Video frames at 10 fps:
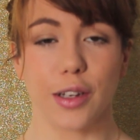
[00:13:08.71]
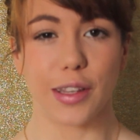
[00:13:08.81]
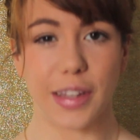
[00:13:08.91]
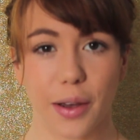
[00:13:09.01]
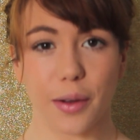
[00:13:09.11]

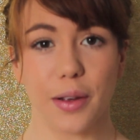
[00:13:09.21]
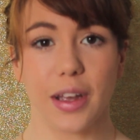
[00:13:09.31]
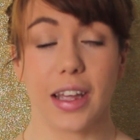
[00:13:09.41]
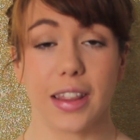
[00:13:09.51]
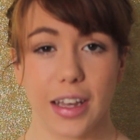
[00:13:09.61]
So
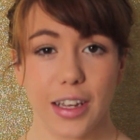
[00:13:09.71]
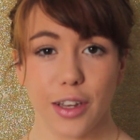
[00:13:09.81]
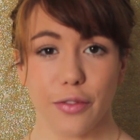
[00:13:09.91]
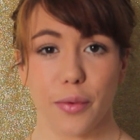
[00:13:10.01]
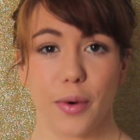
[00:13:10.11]

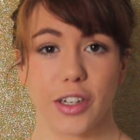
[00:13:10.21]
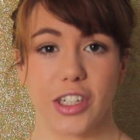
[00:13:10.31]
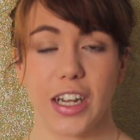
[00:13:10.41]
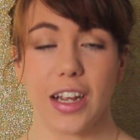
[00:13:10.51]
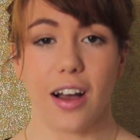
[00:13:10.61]
thank you for
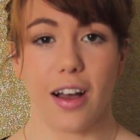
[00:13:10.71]
watching.